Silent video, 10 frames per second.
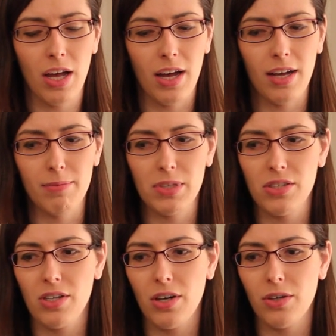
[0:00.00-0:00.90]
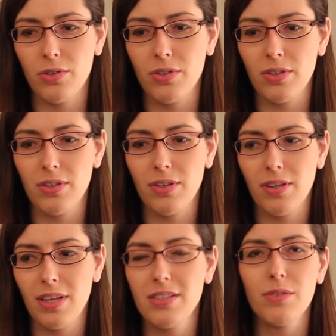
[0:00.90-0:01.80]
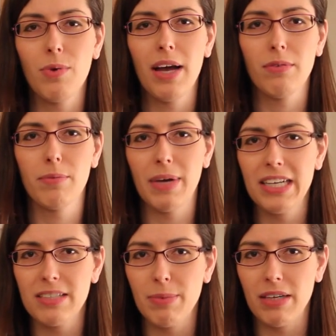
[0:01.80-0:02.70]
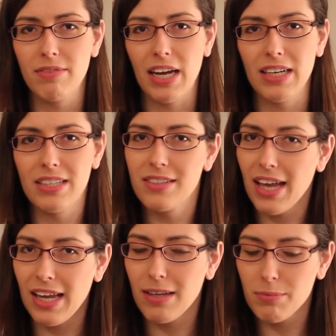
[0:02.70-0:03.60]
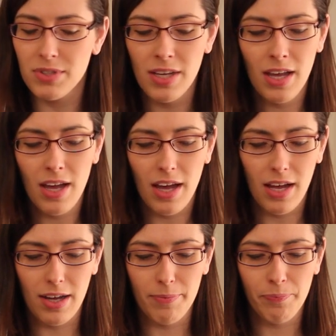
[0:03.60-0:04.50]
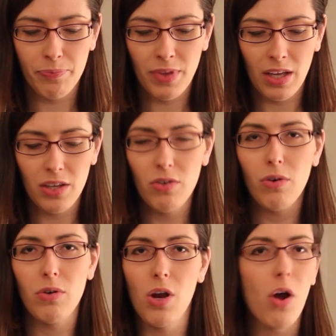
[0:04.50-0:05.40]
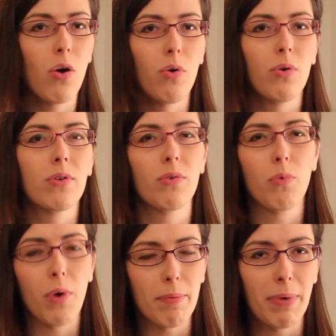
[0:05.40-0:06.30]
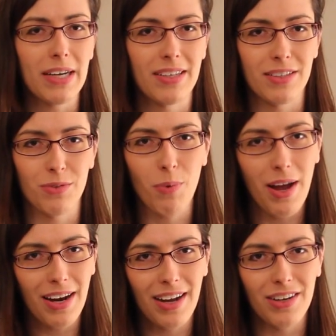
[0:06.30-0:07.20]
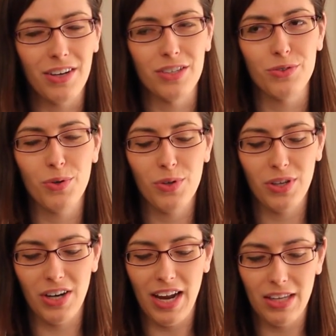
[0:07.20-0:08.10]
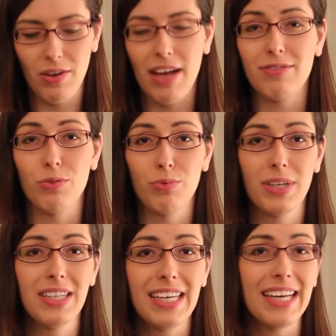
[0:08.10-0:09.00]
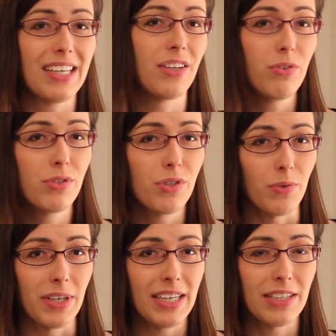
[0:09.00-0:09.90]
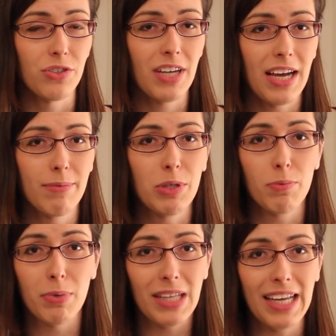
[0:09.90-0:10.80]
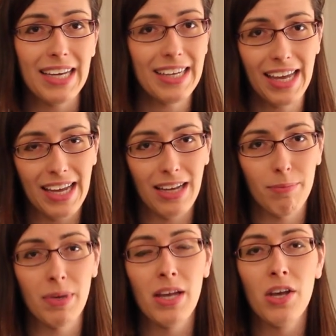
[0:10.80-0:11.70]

Um, so this is why it reminds me of 90s games. Um, you don't know what button is what on your controller and you have to really get used to it each time you play a game.